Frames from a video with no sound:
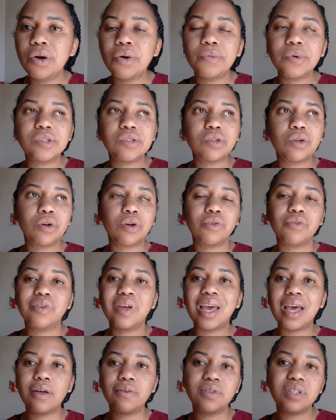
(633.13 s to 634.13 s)
we sort of
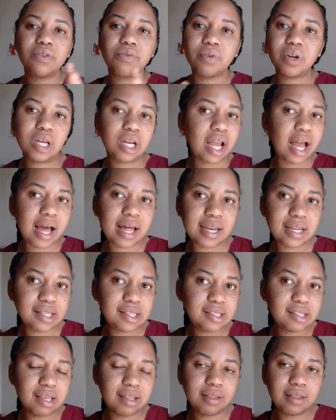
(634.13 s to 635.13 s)
have different
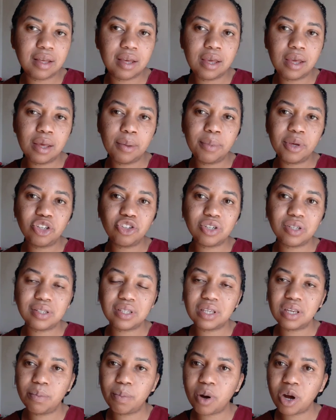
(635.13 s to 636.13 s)
colors in the emergency
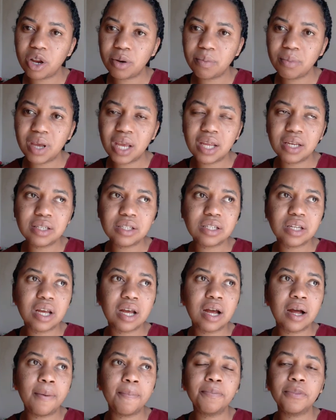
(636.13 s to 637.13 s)
department.
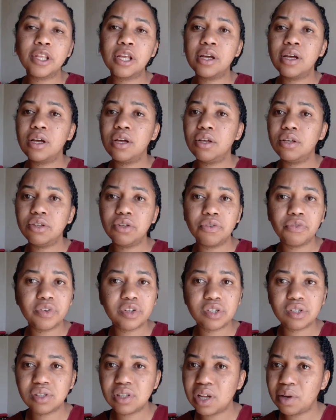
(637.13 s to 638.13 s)
Um, you
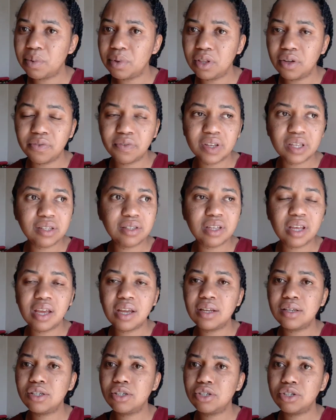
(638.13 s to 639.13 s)
first start with your first
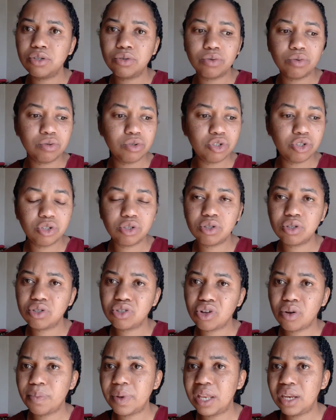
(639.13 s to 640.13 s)
aid to
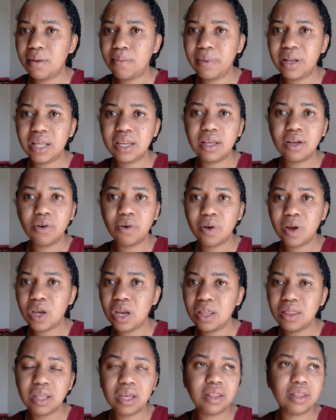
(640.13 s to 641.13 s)
stop any bleeding or
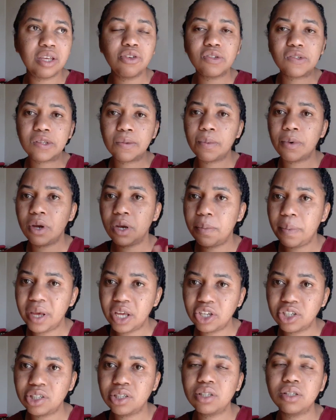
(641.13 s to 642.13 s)
anything. Then you separate
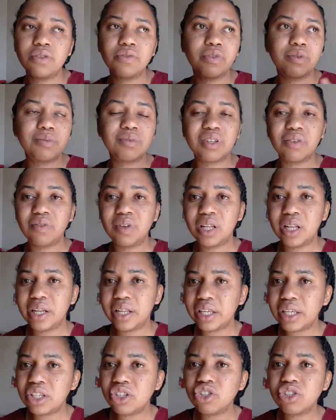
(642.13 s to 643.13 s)
patients from severely
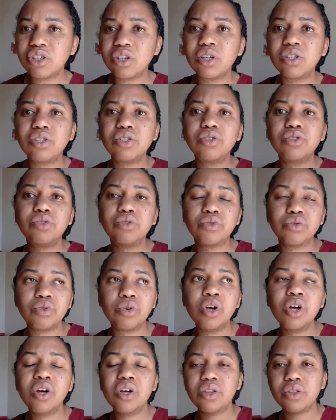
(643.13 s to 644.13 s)
injured to
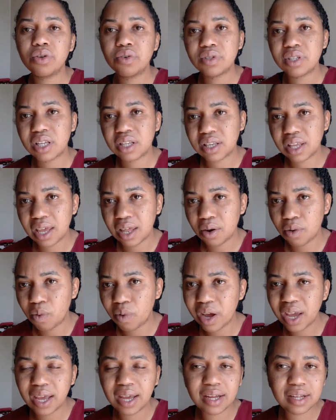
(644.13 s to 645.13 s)
those that can
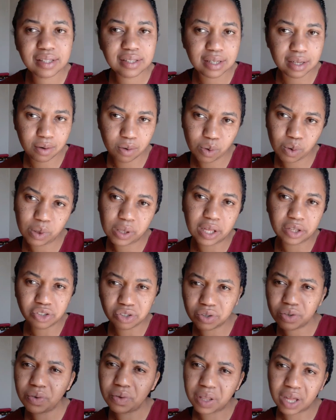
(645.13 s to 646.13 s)
wait and all that,
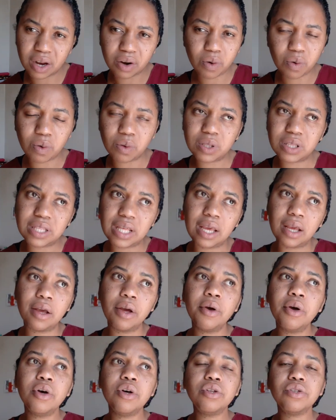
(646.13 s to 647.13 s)
you know, that whole thing.
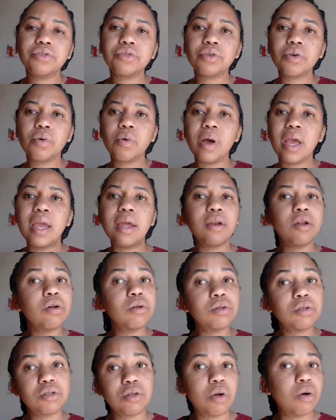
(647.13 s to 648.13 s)
So, and
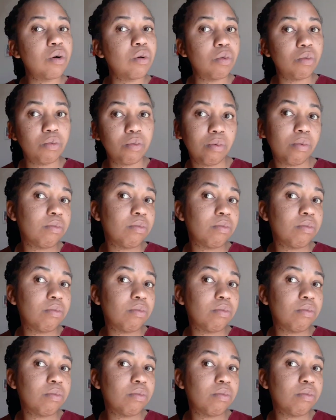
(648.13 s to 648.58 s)
also